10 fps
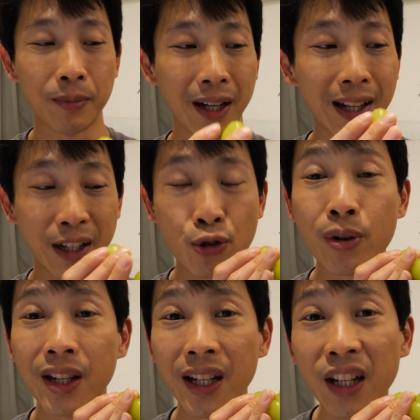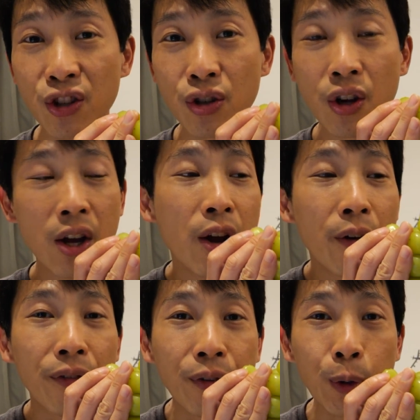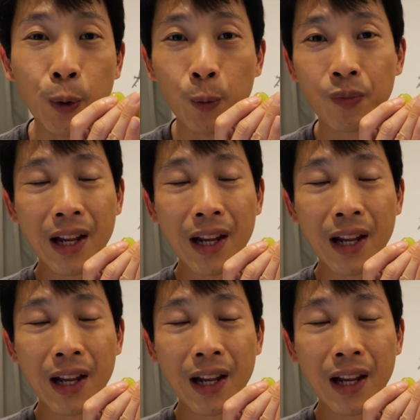They like treat each fruit